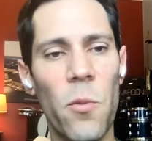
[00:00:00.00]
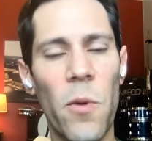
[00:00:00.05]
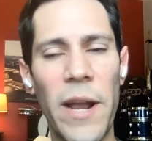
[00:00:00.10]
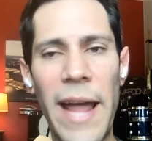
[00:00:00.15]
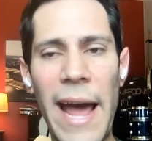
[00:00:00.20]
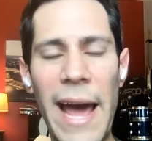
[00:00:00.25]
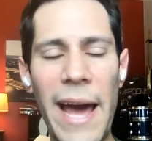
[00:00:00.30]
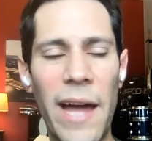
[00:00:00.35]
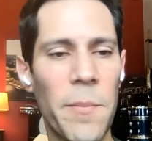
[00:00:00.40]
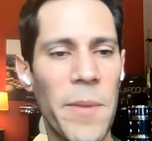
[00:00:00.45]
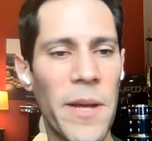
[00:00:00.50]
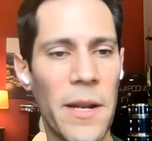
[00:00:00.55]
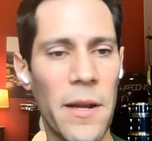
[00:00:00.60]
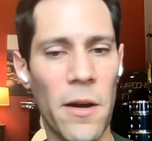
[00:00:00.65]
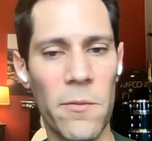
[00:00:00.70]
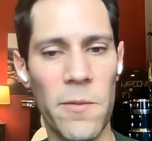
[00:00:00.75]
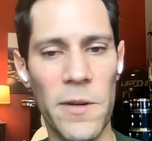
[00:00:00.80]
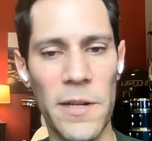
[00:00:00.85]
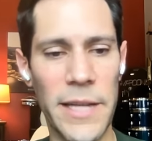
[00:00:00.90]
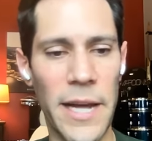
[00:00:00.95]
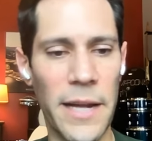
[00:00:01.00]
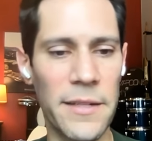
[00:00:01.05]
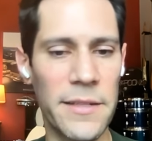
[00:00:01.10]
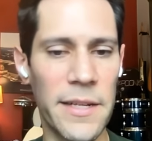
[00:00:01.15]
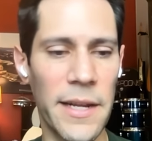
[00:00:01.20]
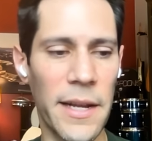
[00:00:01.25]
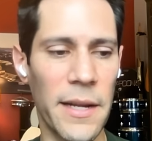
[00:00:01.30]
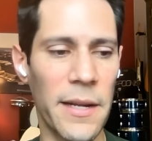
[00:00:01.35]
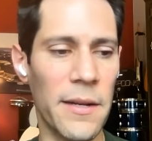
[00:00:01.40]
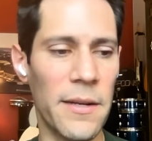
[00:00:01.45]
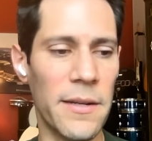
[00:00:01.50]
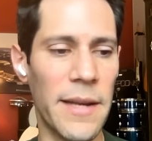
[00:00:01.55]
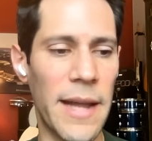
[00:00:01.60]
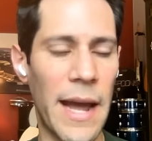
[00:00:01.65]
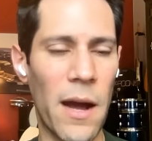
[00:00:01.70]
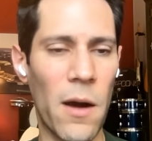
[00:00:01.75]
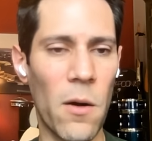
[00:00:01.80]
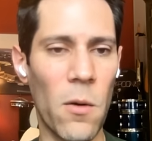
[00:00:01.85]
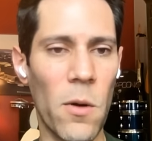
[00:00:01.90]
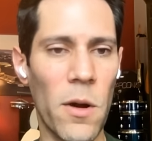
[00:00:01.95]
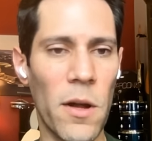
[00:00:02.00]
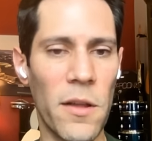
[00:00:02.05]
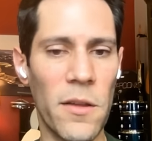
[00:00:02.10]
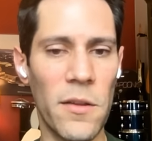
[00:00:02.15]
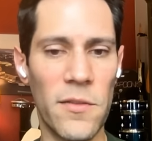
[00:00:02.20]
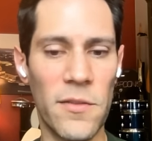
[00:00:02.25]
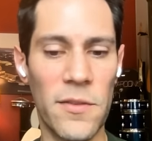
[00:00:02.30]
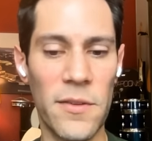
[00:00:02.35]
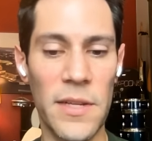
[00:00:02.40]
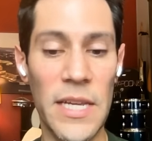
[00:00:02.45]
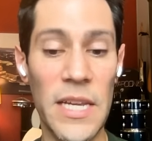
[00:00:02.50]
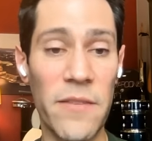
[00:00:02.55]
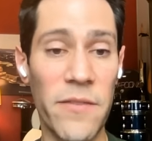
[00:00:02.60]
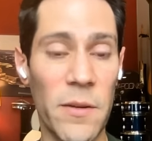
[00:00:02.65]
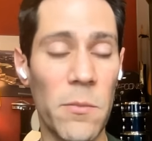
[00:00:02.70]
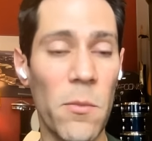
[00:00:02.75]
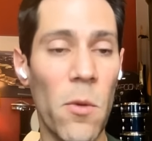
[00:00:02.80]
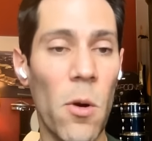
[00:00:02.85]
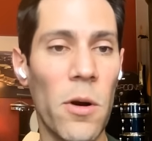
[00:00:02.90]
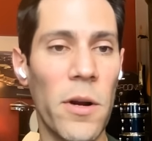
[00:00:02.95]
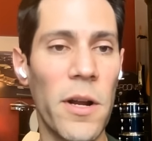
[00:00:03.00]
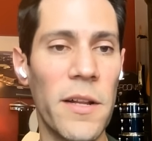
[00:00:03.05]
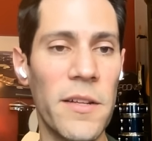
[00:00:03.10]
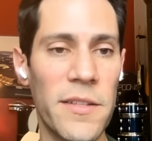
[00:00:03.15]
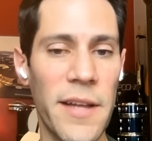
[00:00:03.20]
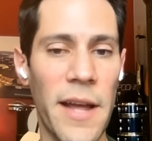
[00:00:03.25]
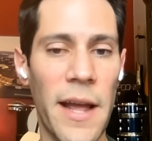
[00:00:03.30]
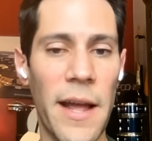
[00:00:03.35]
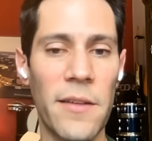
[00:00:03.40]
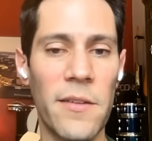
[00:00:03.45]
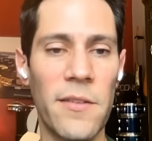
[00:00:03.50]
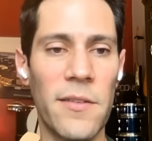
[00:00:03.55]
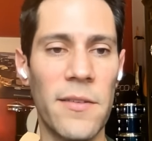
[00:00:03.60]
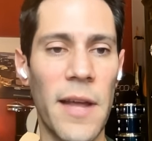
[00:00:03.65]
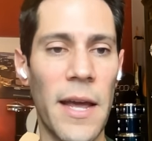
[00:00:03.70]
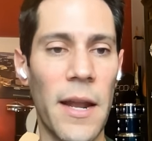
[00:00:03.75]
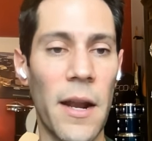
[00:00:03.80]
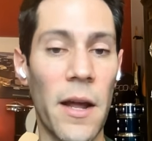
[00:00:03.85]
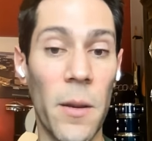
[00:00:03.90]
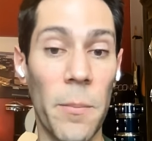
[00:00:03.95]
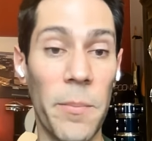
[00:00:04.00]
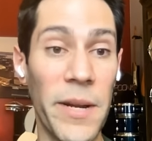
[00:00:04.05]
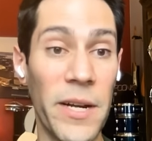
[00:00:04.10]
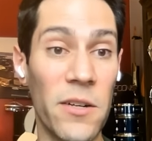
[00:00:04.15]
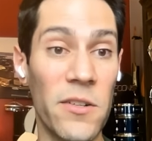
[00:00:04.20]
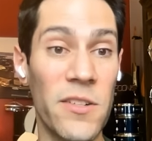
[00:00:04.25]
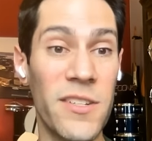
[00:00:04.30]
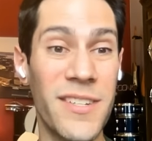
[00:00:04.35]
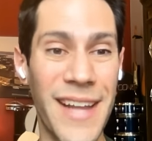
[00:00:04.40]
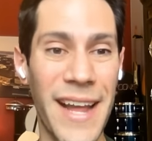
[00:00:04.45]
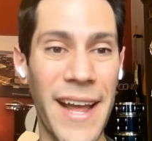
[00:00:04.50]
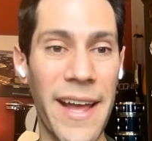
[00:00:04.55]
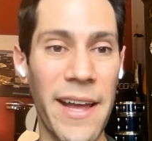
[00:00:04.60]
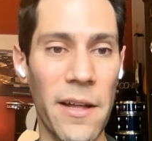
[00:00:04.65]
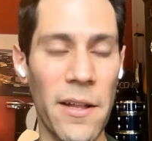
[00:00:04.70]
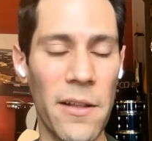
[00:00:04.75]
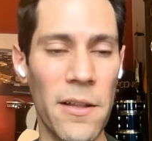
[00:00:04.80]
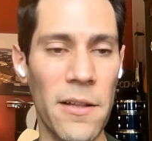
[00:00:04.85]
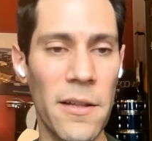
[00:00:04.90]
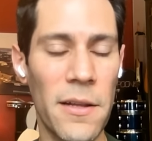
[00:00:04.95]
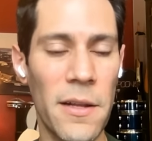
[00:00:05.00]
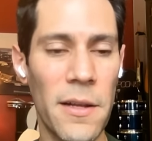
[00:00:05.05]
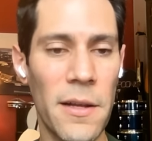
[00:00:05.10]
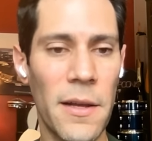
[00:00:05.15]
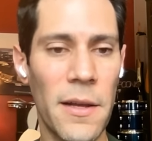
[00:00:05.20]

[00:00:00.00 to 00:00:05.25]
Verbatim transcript: what had been unrelenting now was even more intense and on a bigger scale.